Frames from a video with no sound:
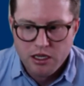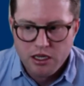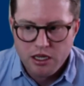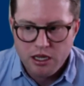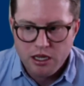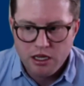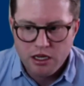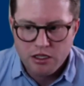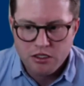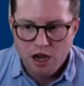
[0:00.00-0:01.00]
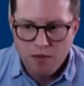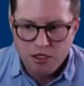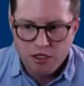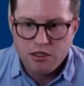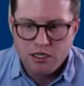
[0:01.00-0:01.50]
it's an
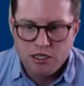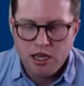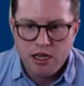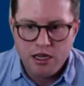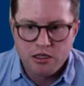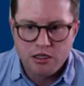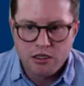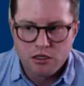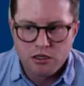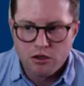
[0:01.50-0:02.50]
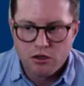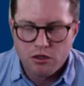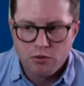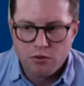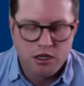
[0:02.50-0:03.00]
opportunity to say, you know,
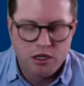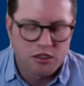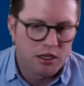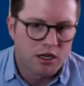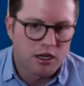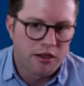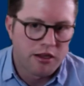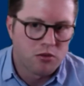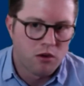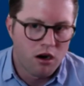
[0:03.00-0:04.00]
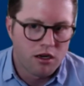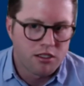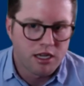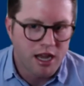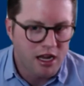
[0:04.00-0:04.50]
reach out to my colleagues who are
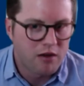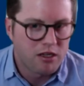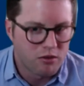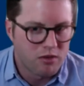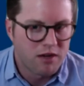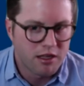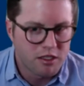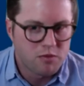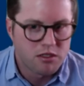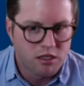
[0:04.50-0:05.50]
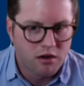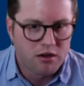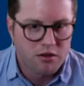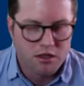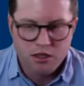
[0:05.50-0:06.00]
and say, hey, you know, we've got these
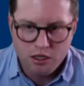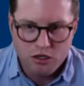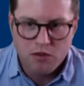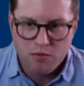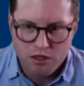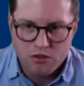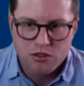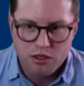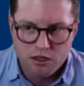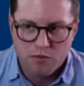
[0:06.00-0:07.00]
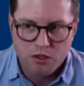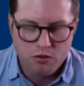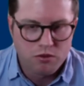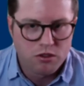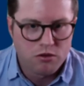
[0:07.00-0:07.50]
materials, I think you might be interested in them.
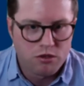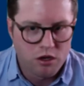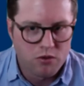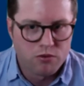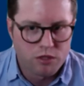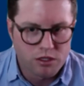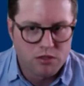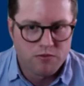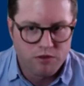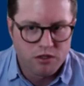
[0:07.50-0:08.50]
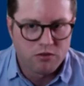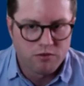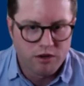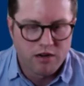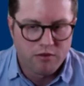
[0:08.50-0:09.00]
You know this field
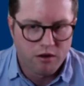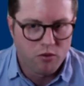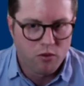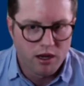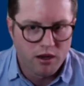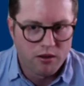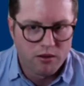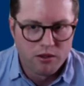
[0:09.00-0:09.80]
very, very well.